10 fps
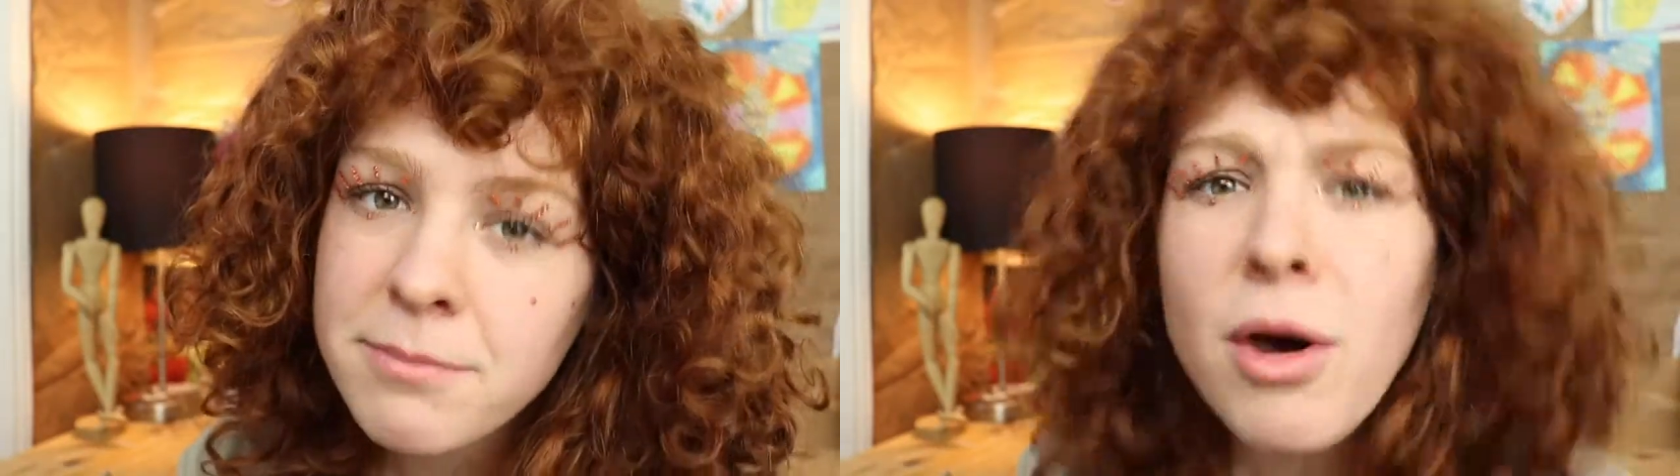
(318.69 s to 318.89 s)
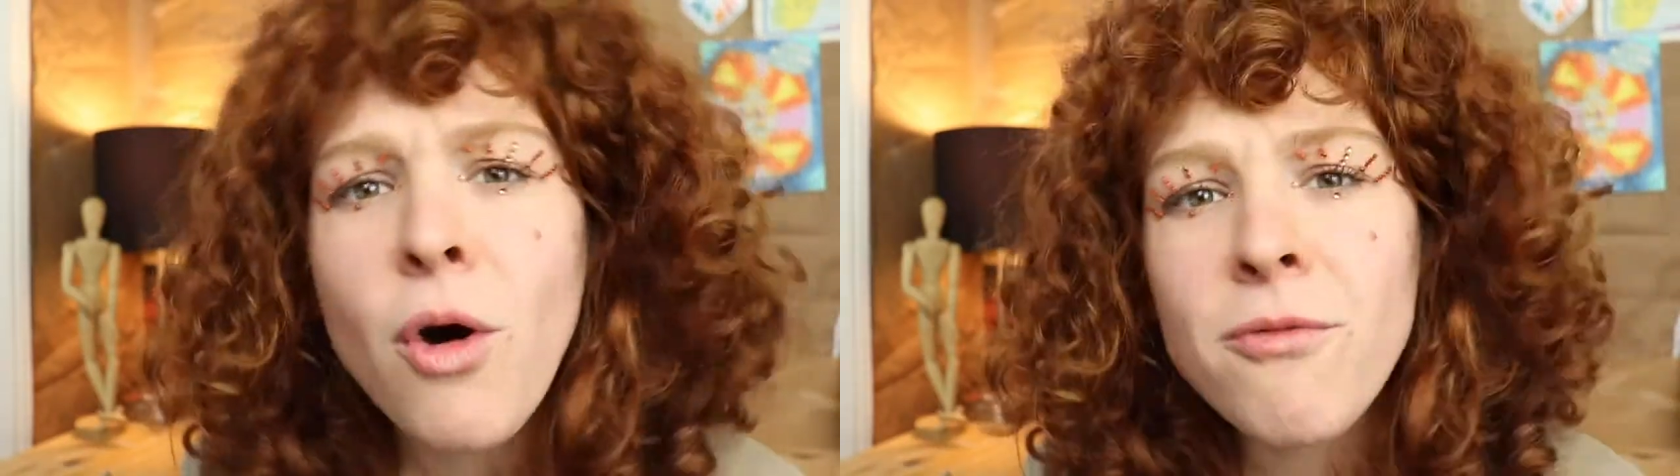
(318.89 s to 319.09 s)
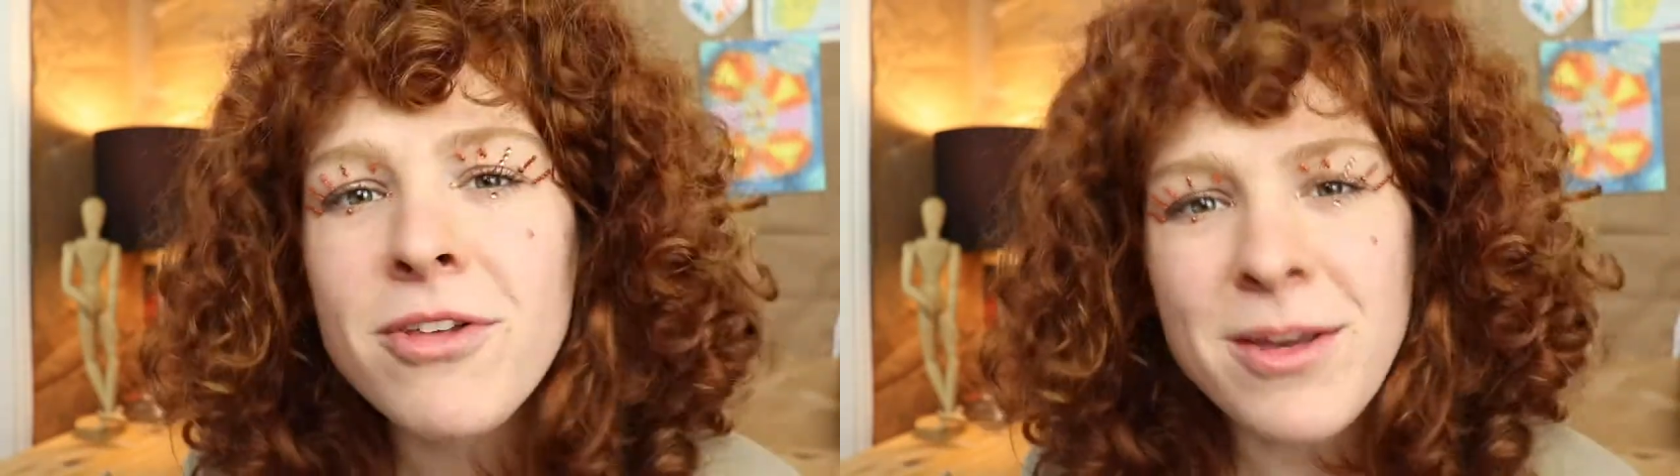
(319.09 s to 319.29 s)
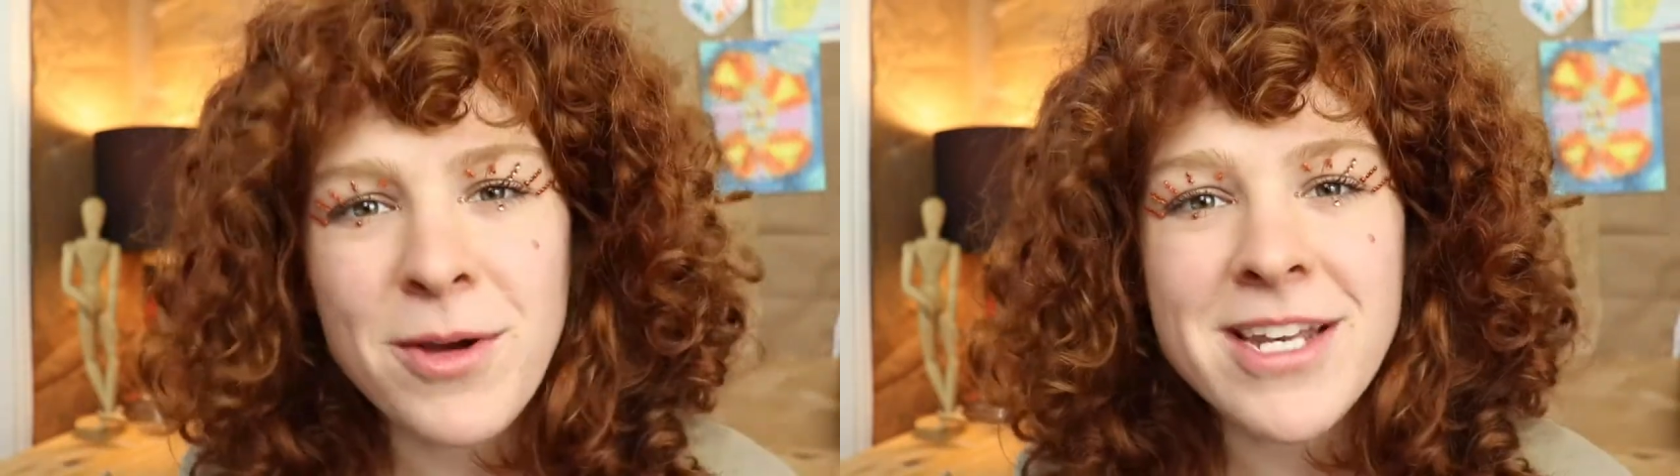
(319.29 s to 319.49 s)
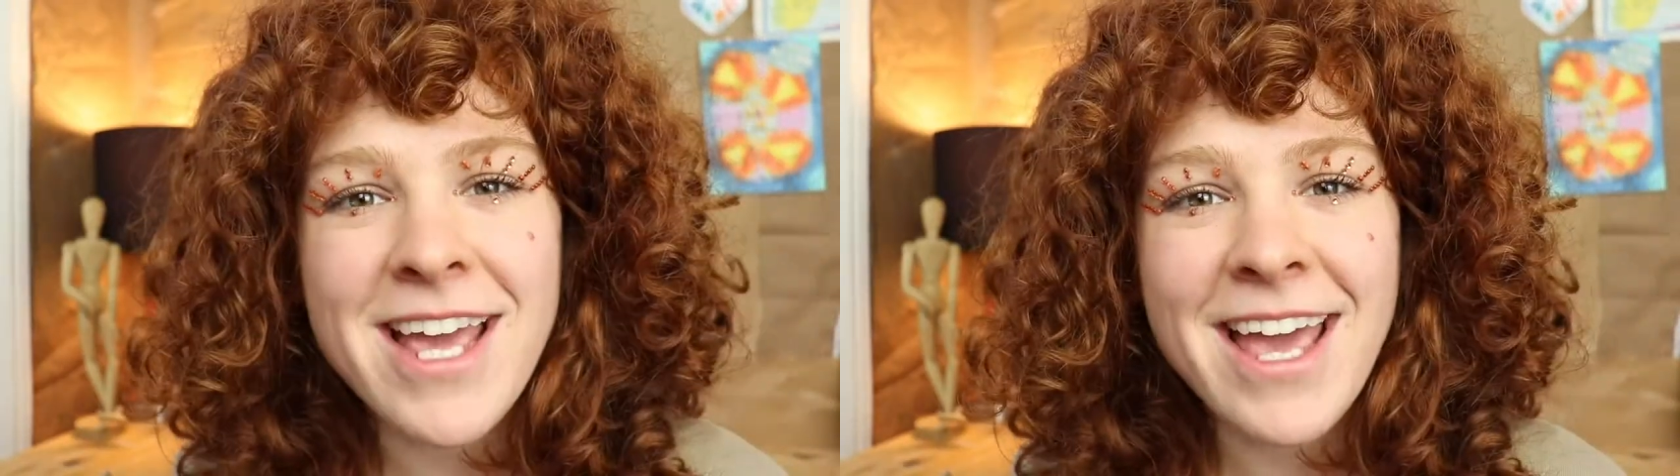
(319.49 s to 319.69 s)
but hopefully
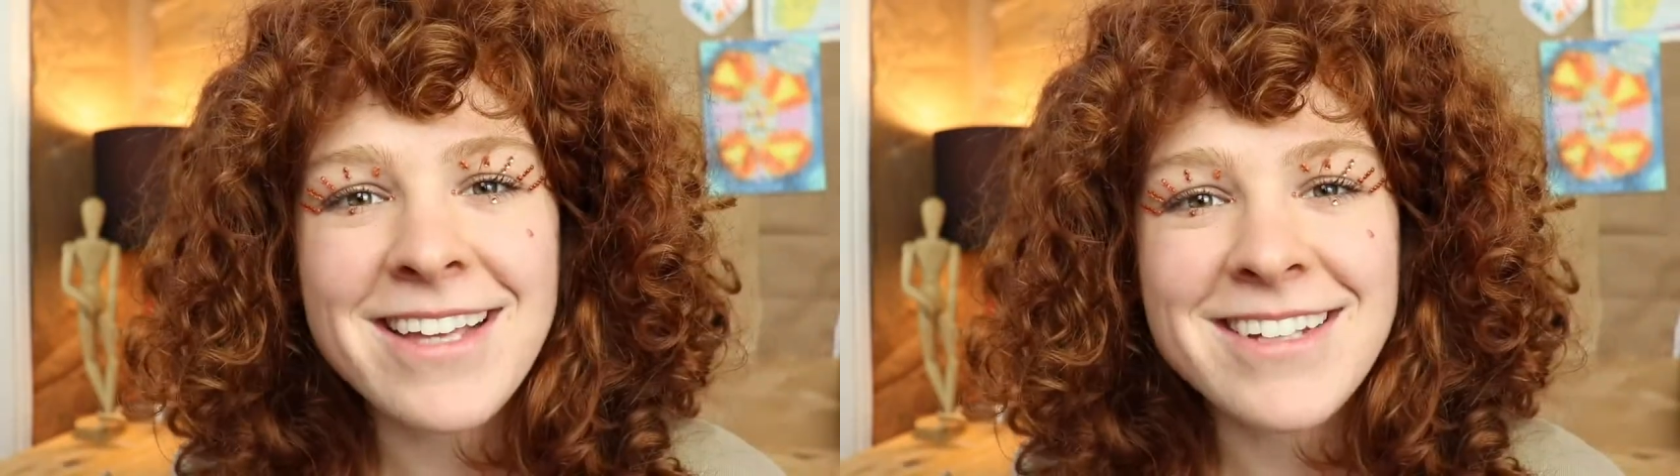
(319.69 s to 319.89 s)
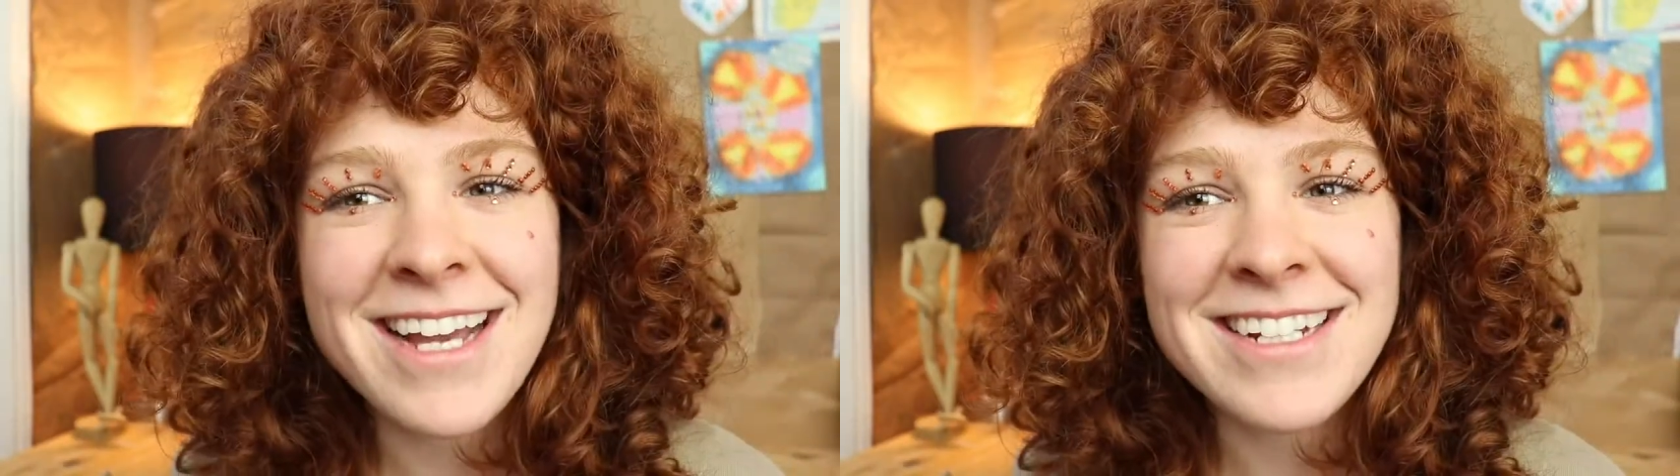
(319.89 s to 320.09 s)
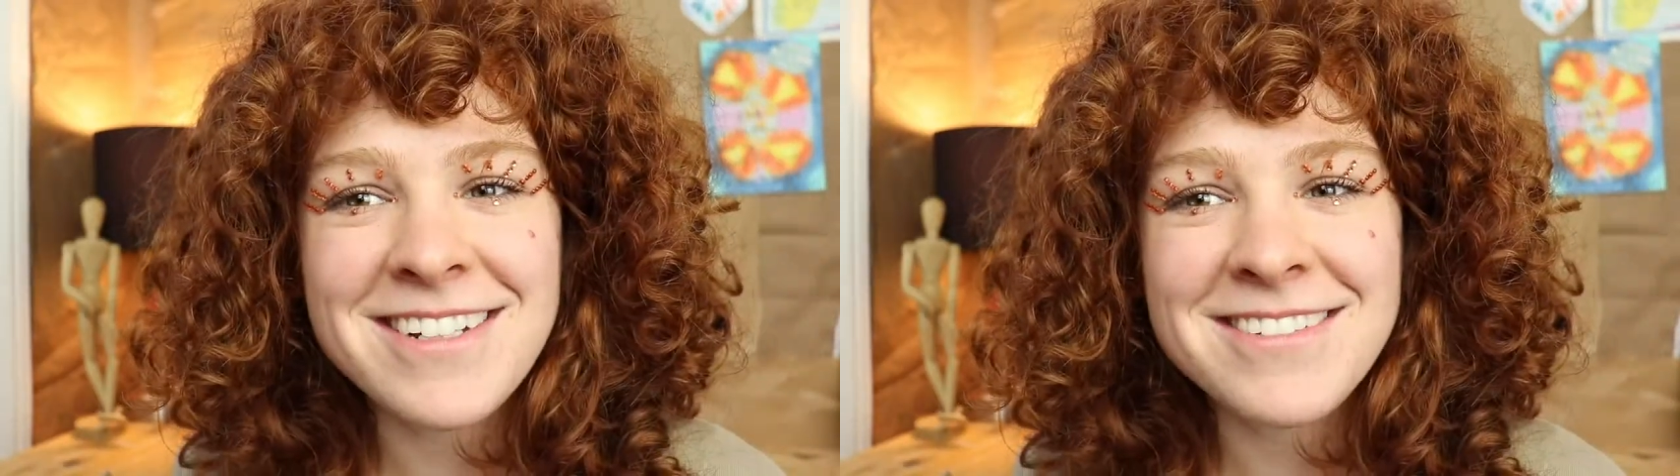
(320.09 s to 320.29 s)
one day I do.